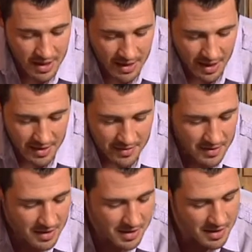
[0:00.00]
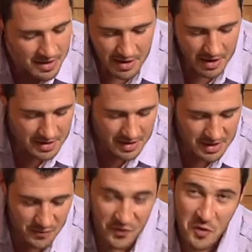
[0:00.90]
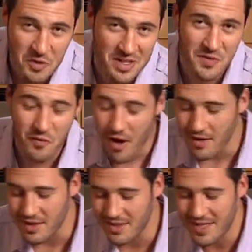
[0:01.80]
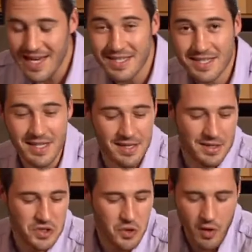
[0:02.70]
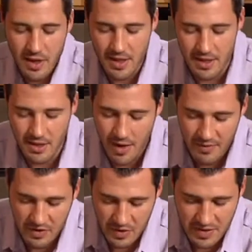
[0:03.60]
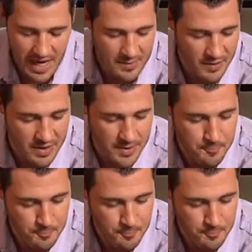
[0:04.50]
Kind of, it's food. It's fun. It's tasty. Enjoy it. You know, have a good time with it.